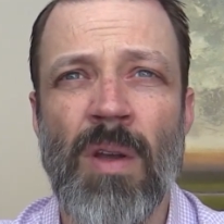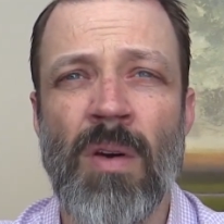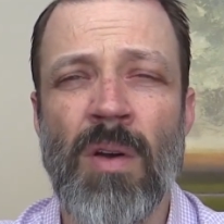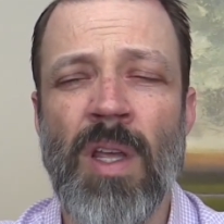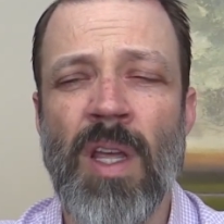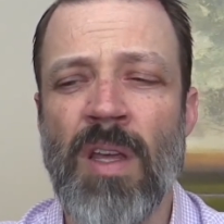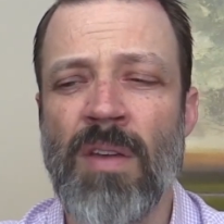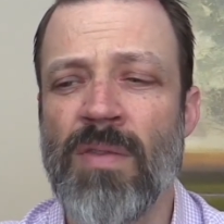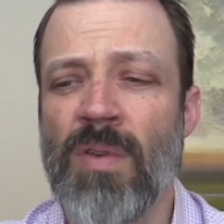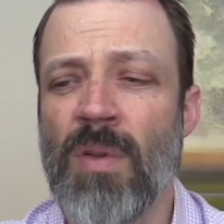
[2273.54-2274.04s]

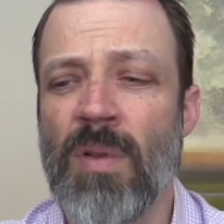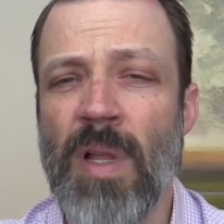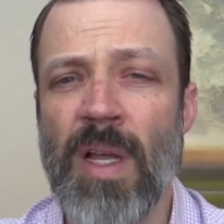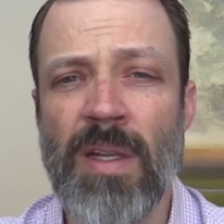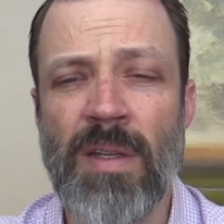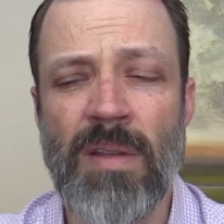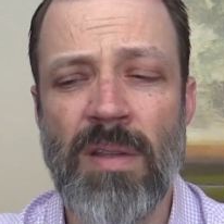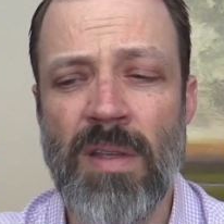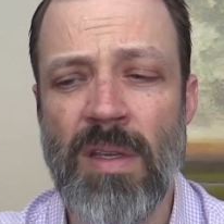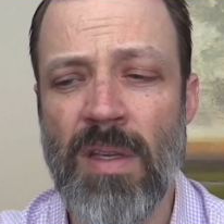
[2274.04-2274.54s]
Okay, if you
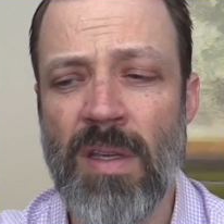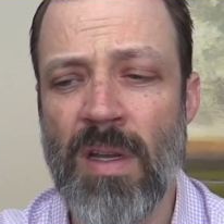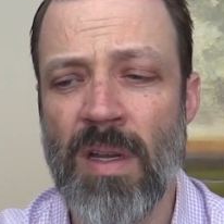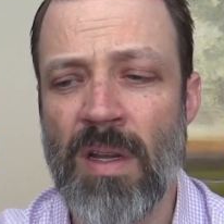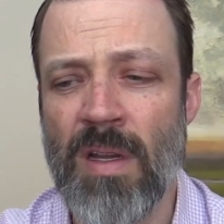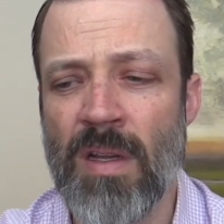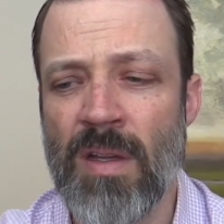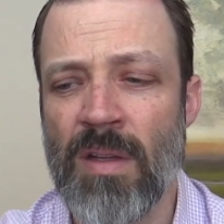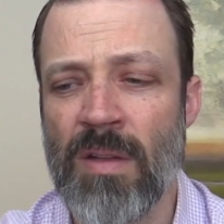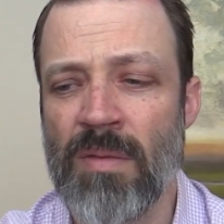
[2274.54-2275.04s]
liked
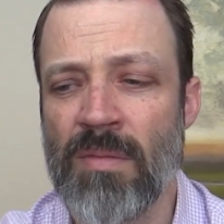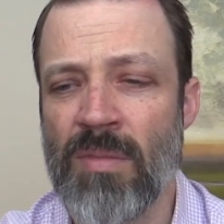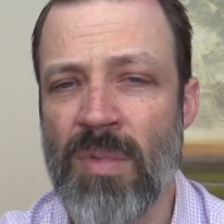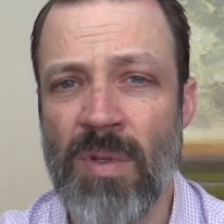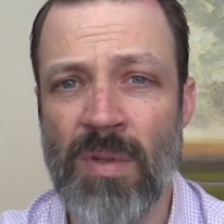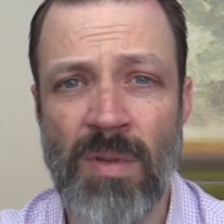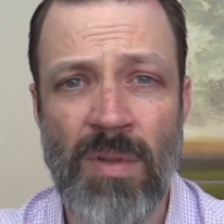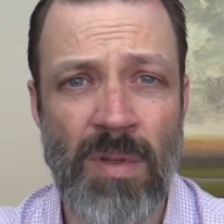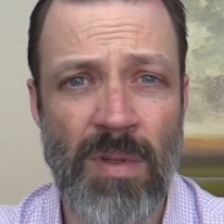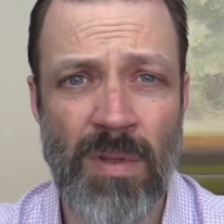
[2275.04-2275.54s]

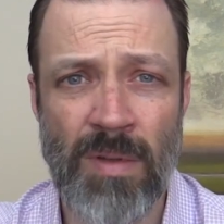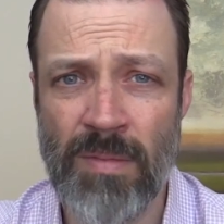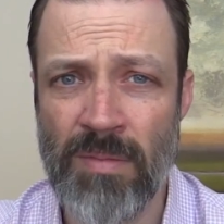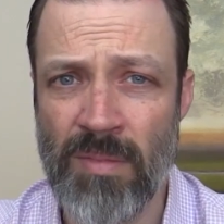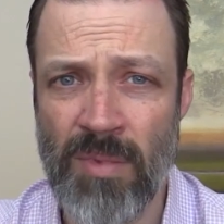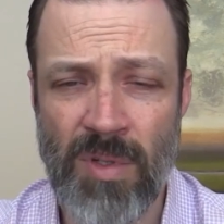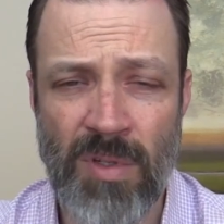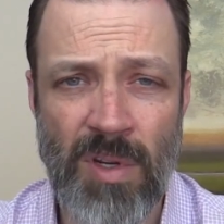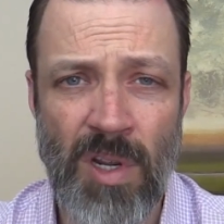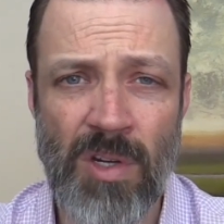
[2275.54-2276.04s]
the
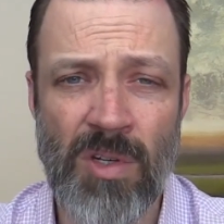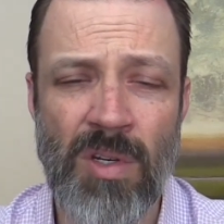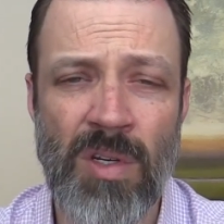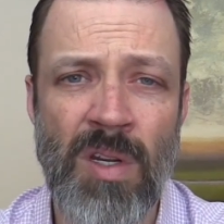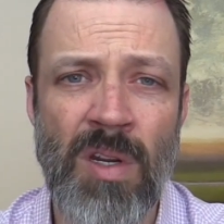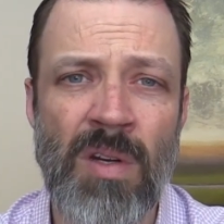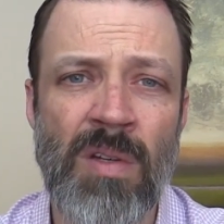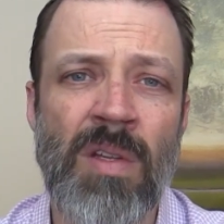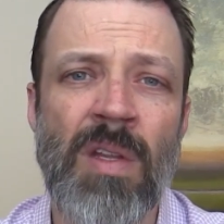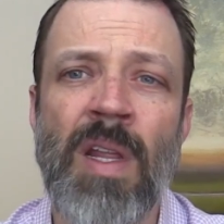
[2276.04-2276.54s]
discussion
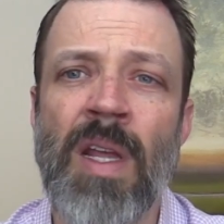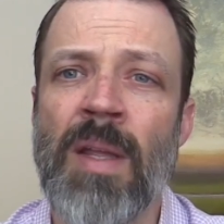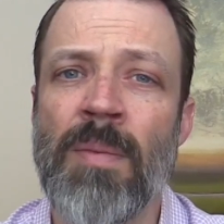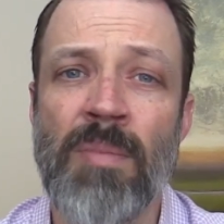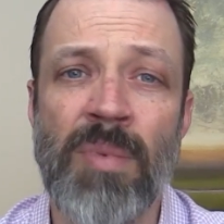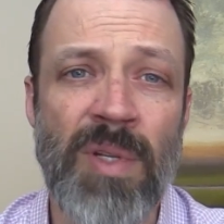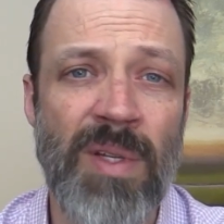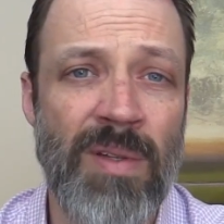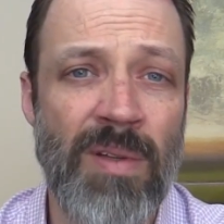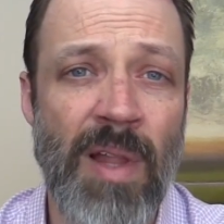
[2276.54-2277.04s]
here today,
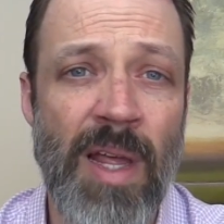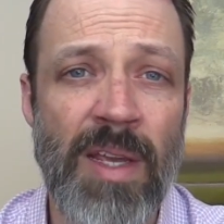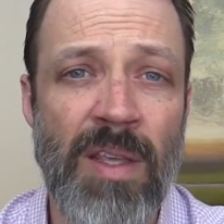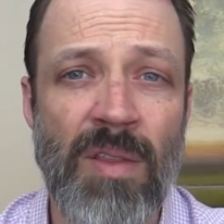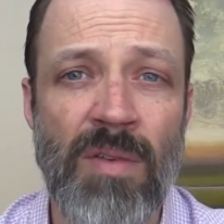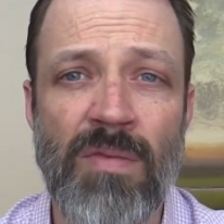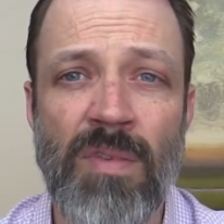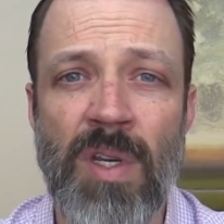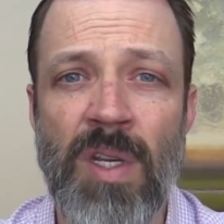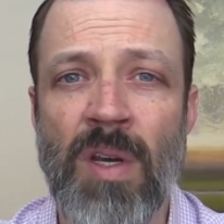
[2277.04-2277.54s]
please like
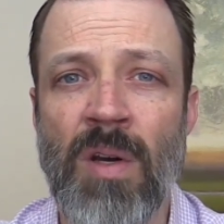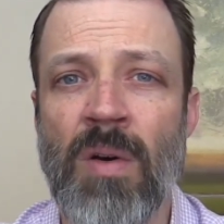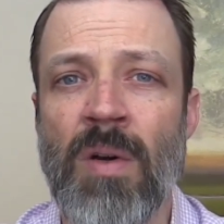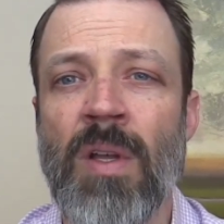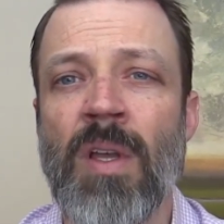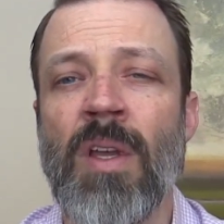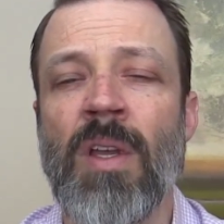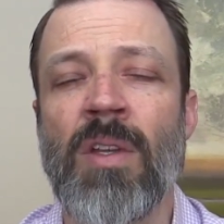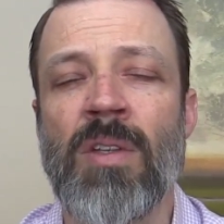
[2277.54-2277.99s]
the video,